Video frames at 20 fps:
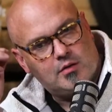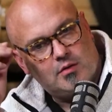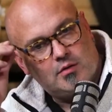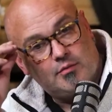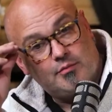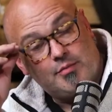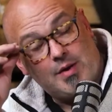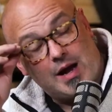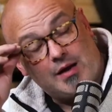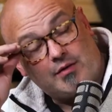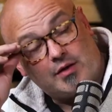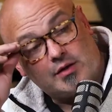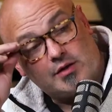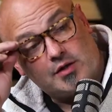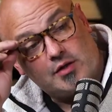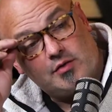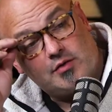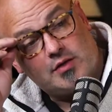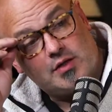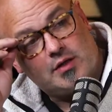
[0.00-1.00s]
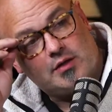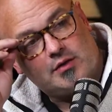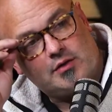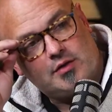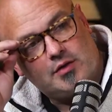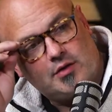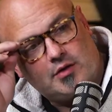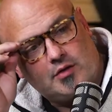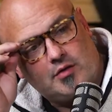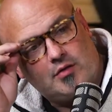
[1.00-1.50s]
Pirates use it
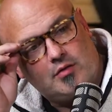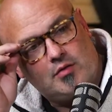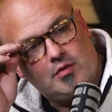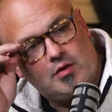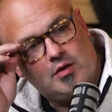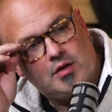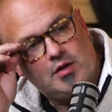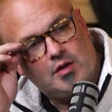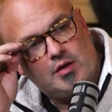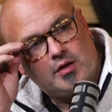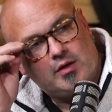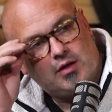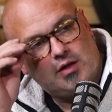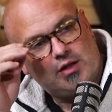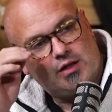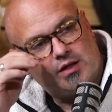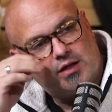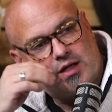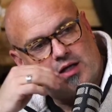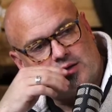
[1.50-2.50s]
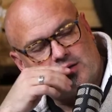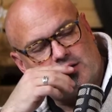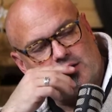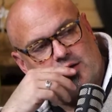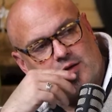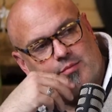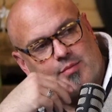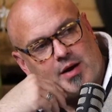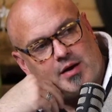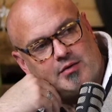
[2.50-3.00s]
to indicate that
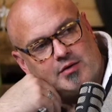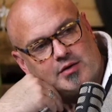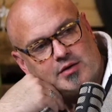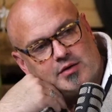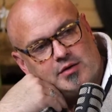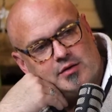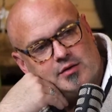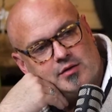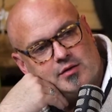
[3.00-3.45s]
they're pirates.